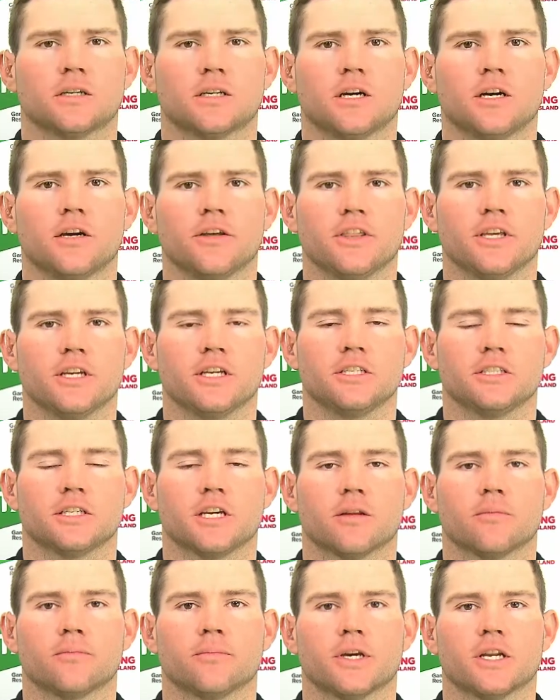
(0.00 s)
I think he's
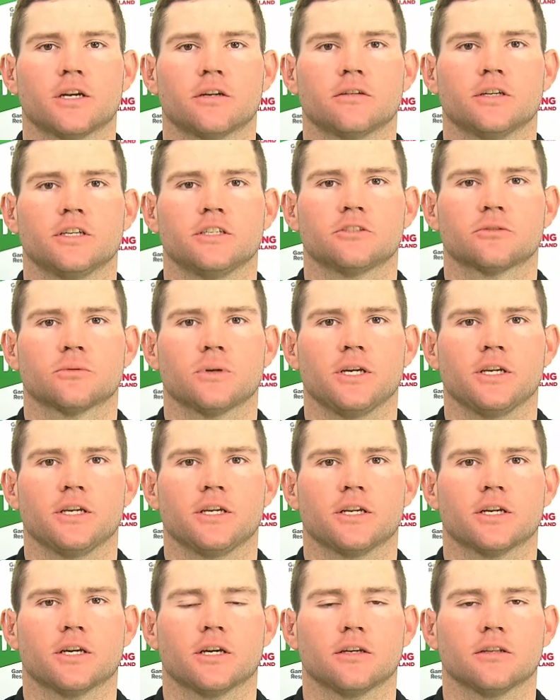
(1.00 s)
getting better each week,
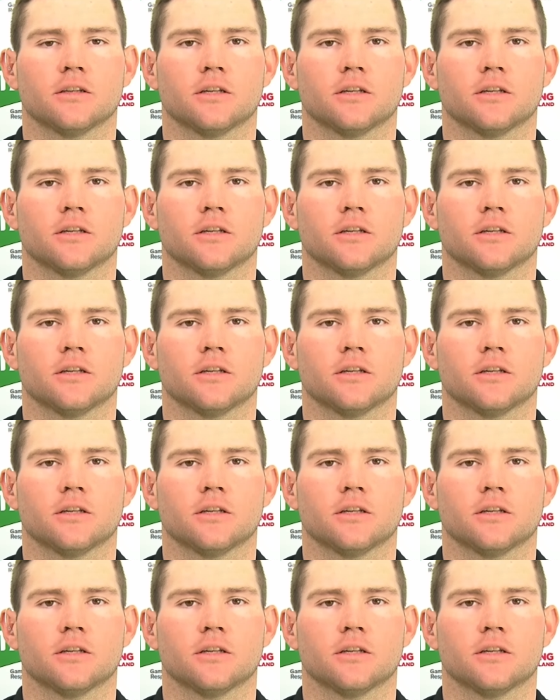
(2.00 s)
you know.